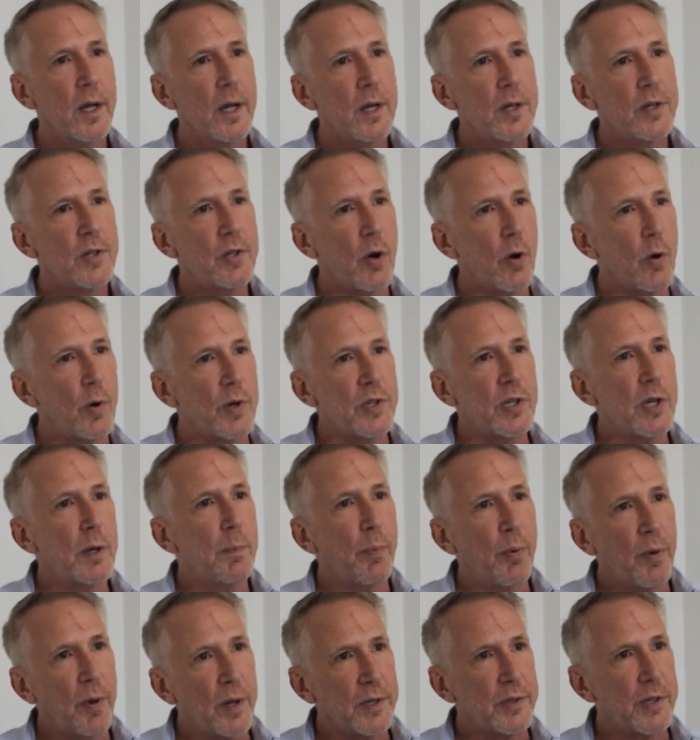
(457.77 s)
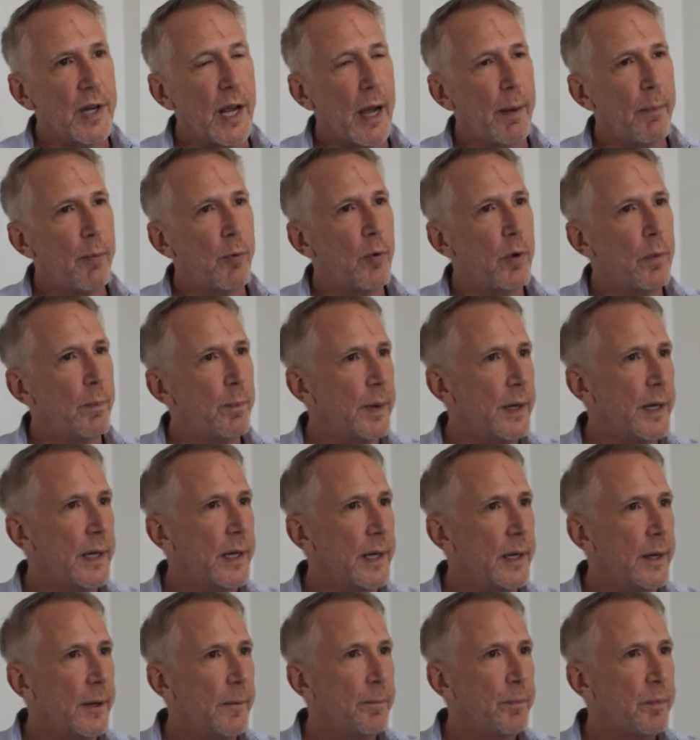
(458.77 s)
So a simple example would
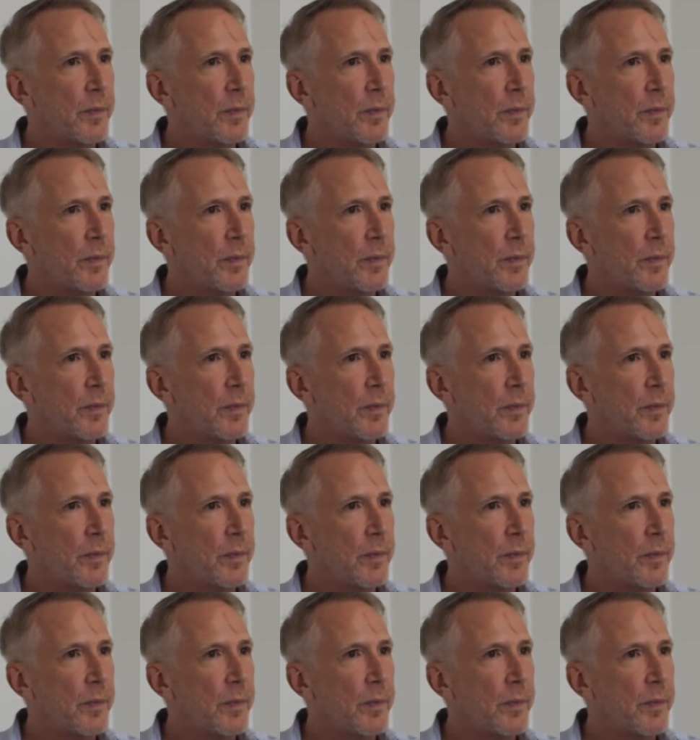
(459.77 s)
be